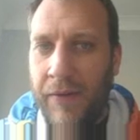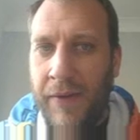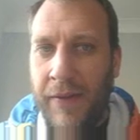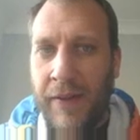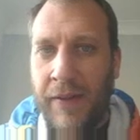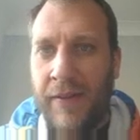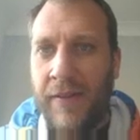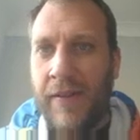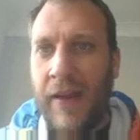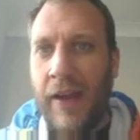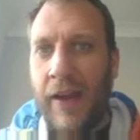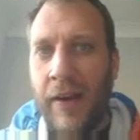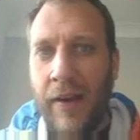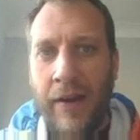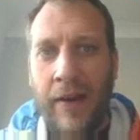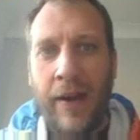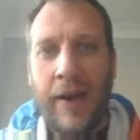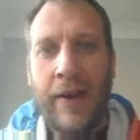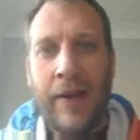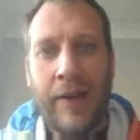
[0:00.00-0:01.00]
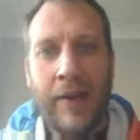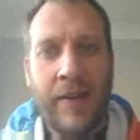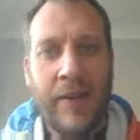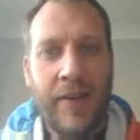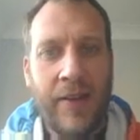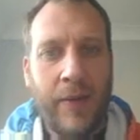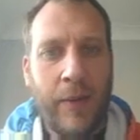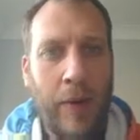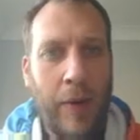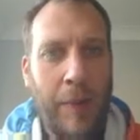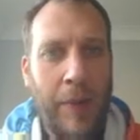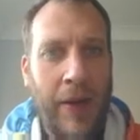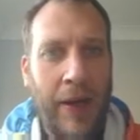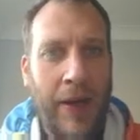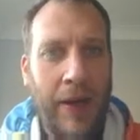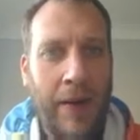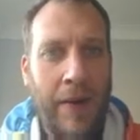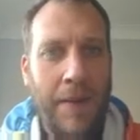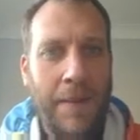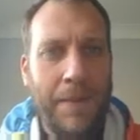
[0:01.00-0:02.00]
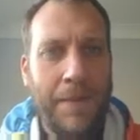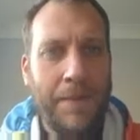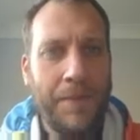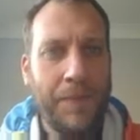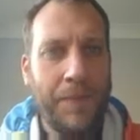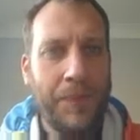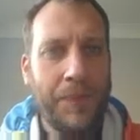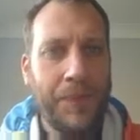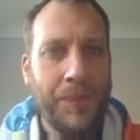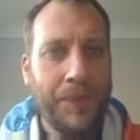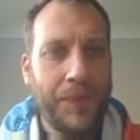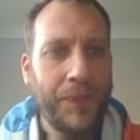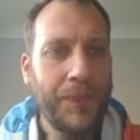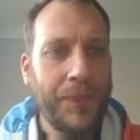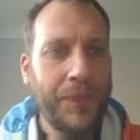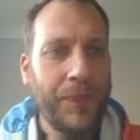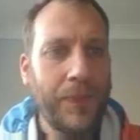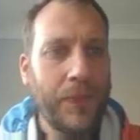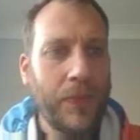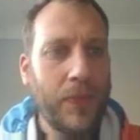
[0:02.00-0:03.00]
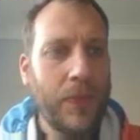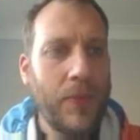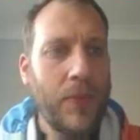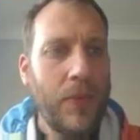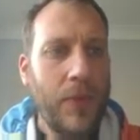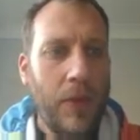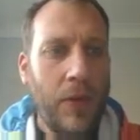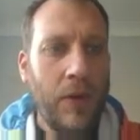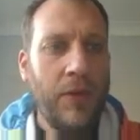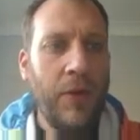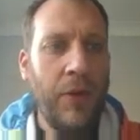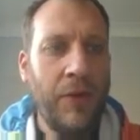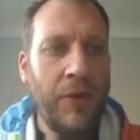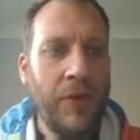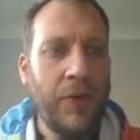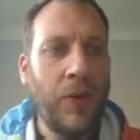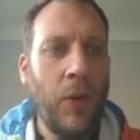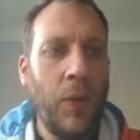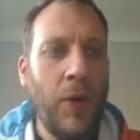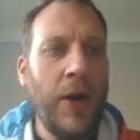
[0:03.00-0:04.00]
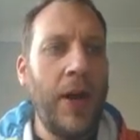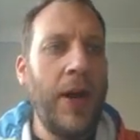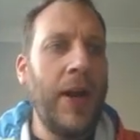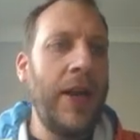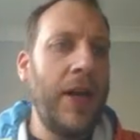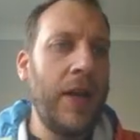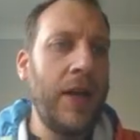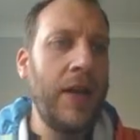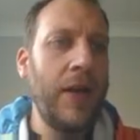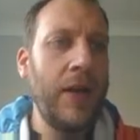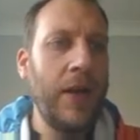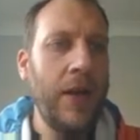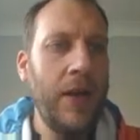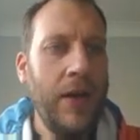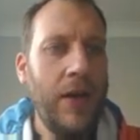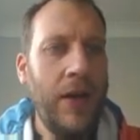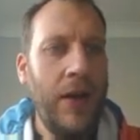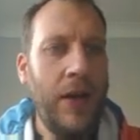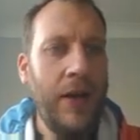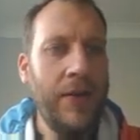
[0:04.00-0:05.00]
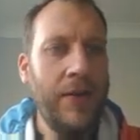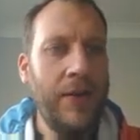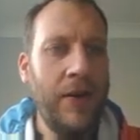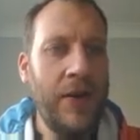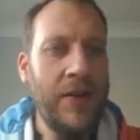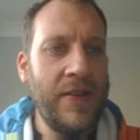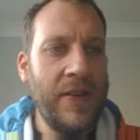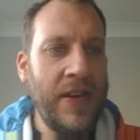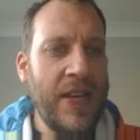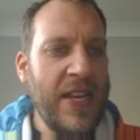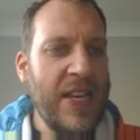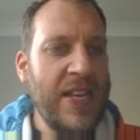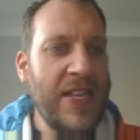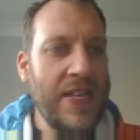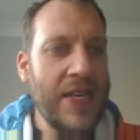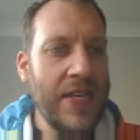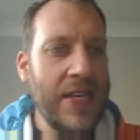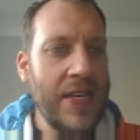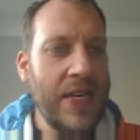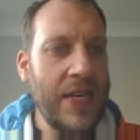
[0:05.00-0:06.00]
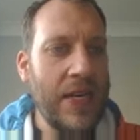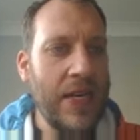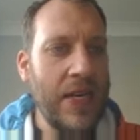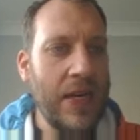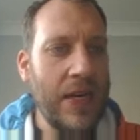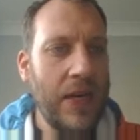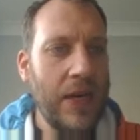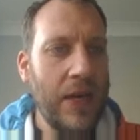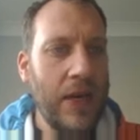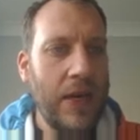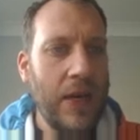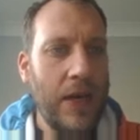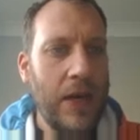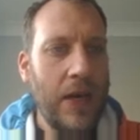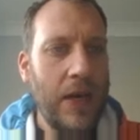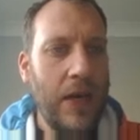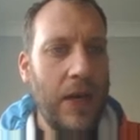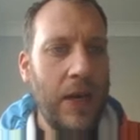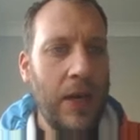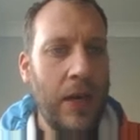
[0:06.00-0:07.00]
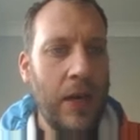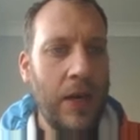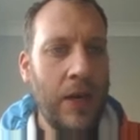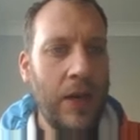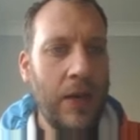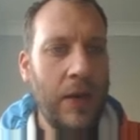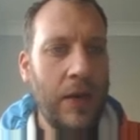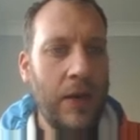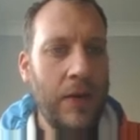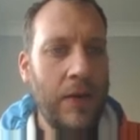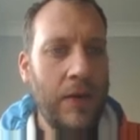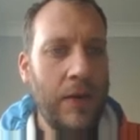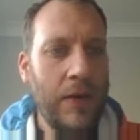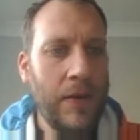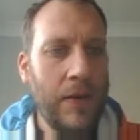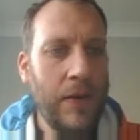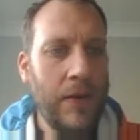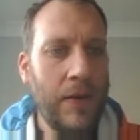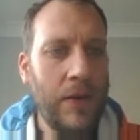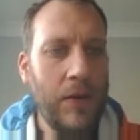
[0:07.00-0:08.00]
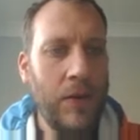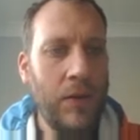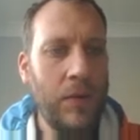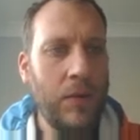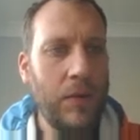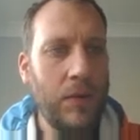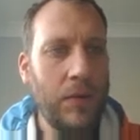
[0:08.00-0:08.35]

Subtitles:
the second alien to appear. So we've just got one alien, and it's nice and easy. And oh,